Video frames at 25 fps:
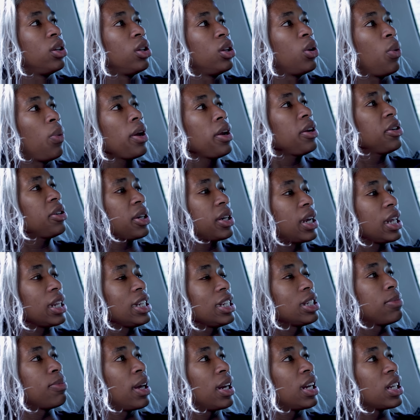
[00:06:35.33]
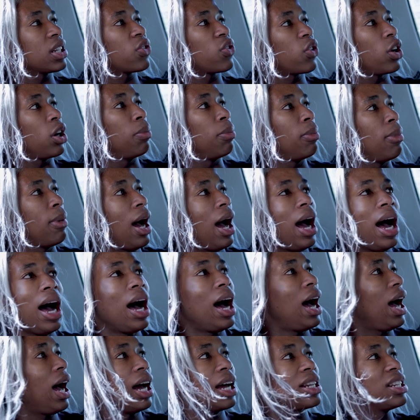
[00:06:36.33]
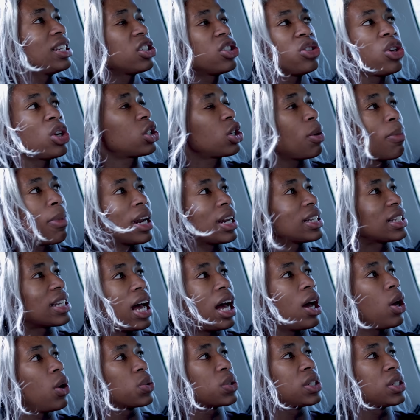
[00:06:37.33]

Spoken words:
Where did you get these manners from? This is not your mother's house,